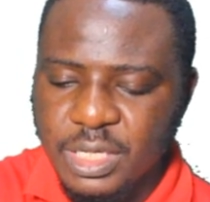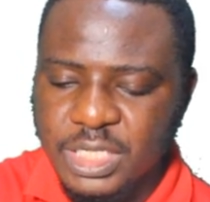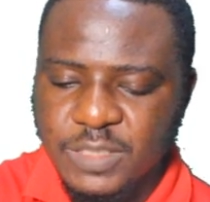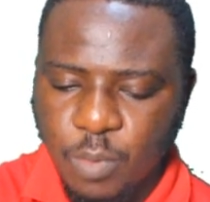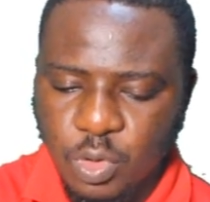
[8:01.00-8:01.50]

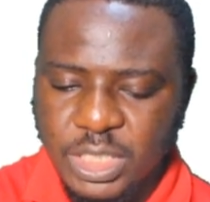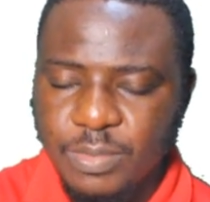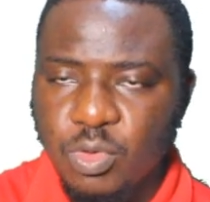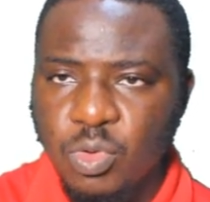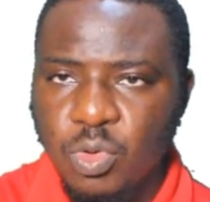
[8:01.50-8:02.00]
it's
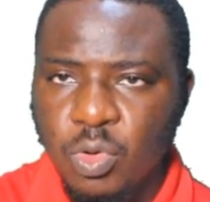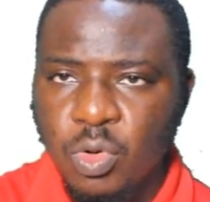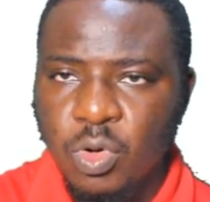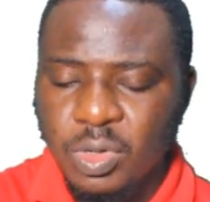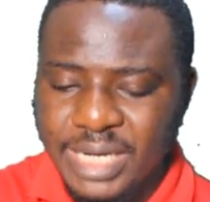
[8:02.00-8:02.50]
possible,
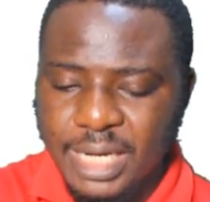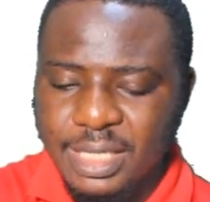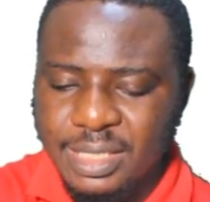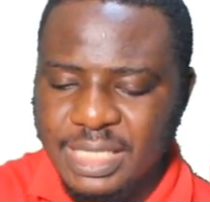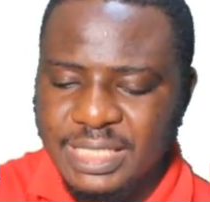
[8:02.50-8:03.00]

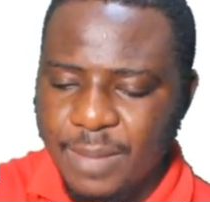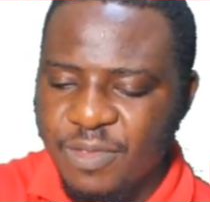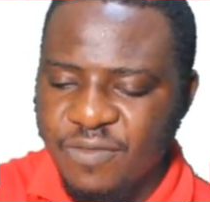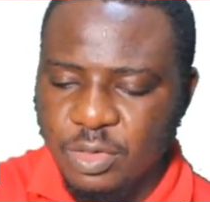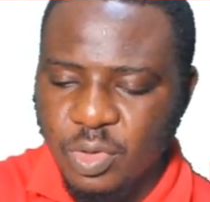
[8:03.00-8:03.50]
then this can
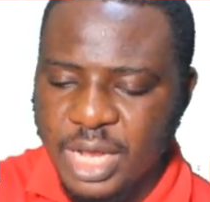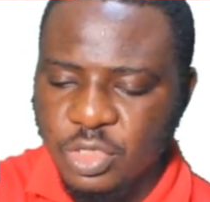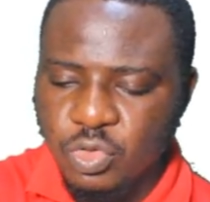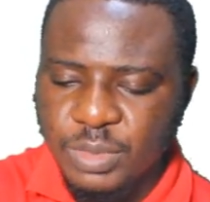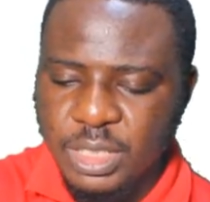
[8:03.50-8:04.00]
be
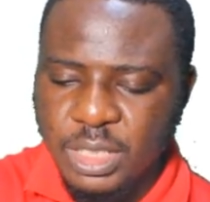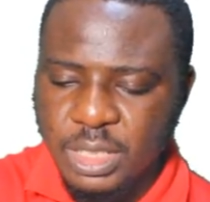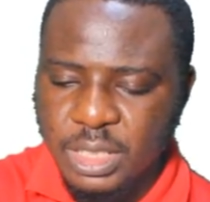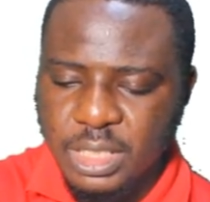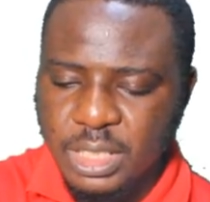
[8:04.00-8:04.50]
factorized to be
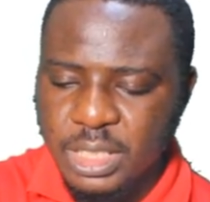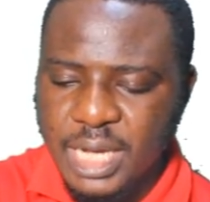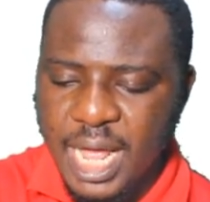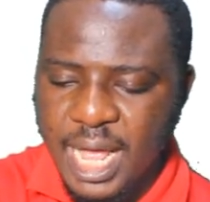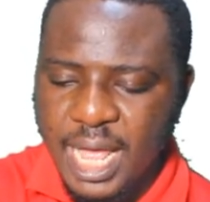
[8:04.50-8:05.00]

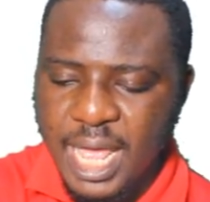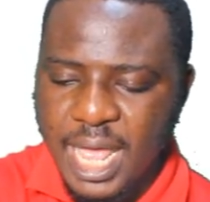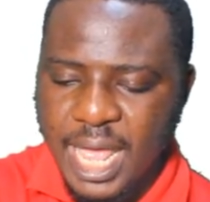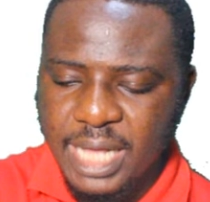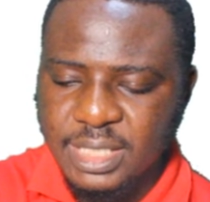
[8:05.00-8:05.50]
either
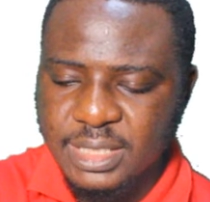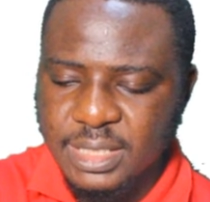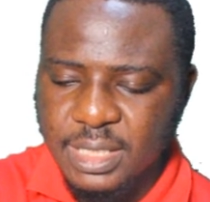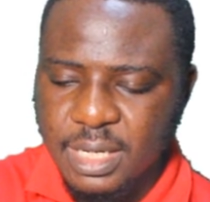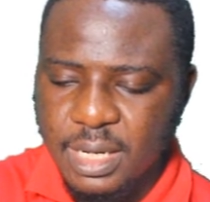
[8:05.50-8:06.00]

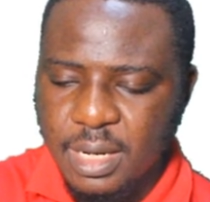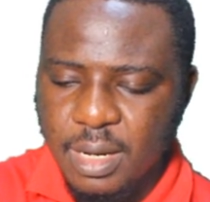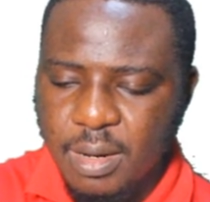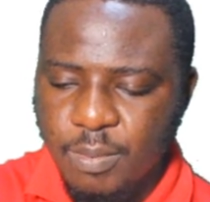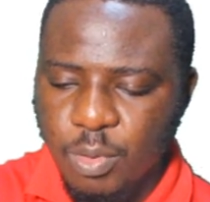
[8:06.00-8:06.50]
x
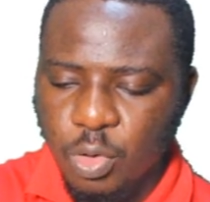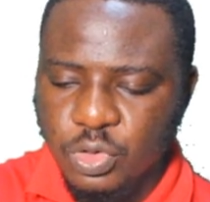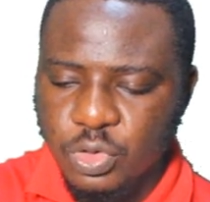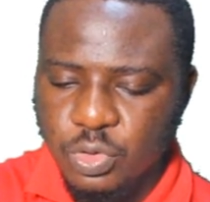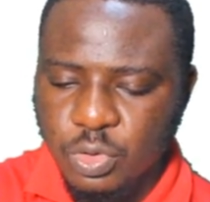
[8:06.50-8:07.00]

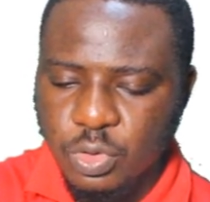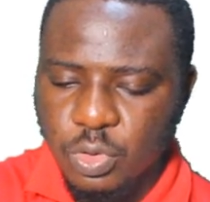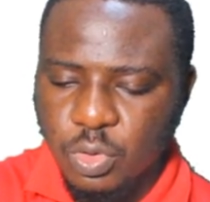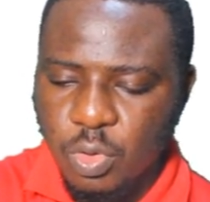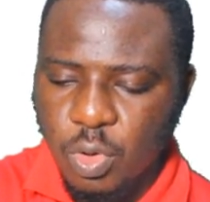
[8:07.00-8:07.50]
plus
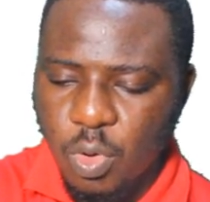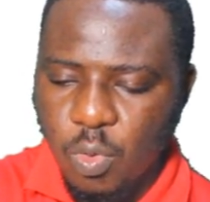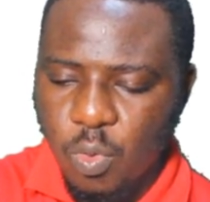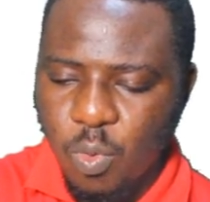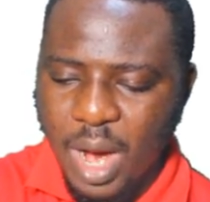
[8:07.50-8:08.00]

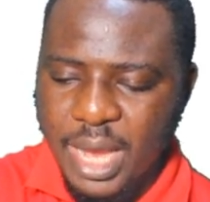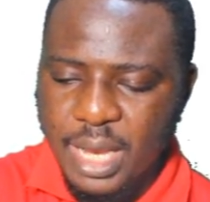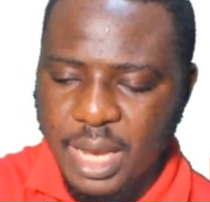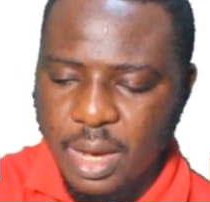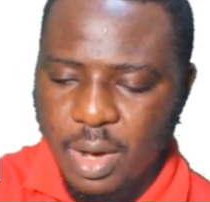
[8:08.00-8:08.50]
y
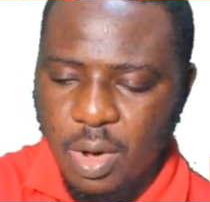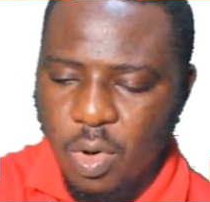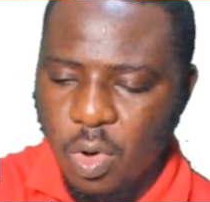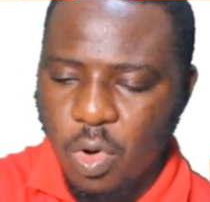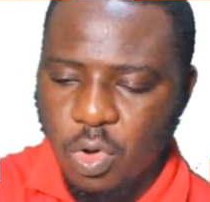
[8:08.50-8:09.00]

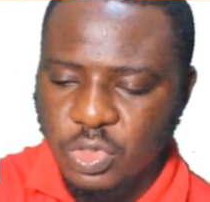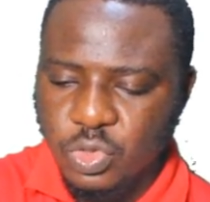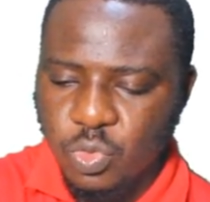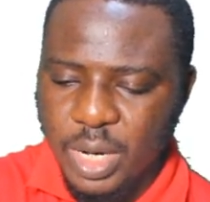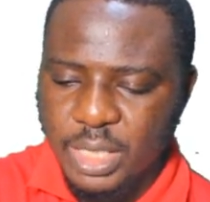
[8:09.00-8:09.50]
all
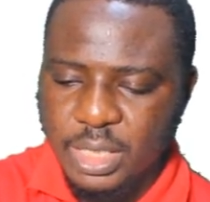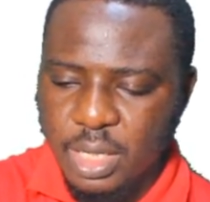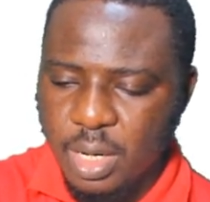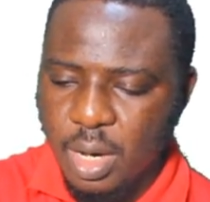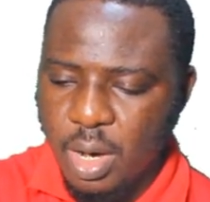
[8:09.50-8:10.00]
squared
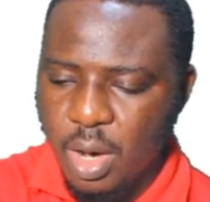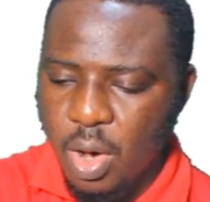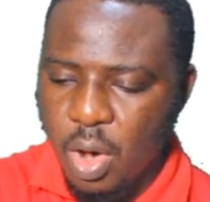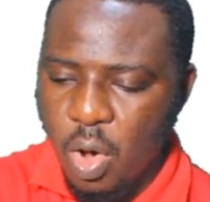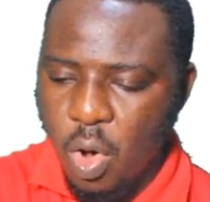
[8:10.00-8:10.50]

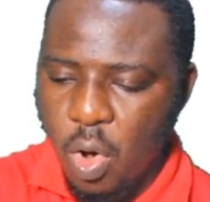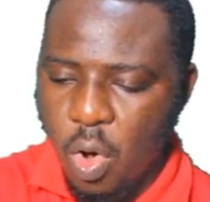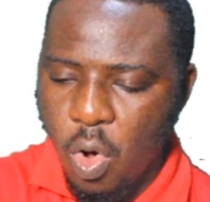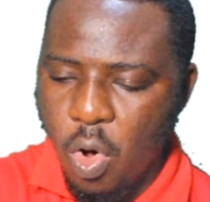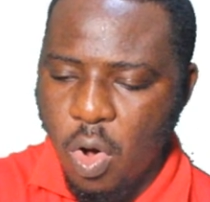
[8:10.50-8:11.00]

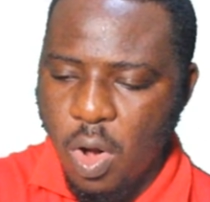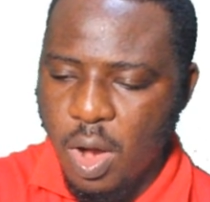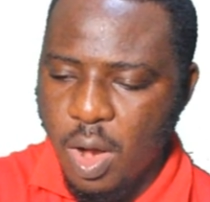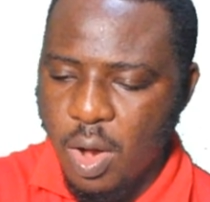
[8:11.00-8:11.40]
or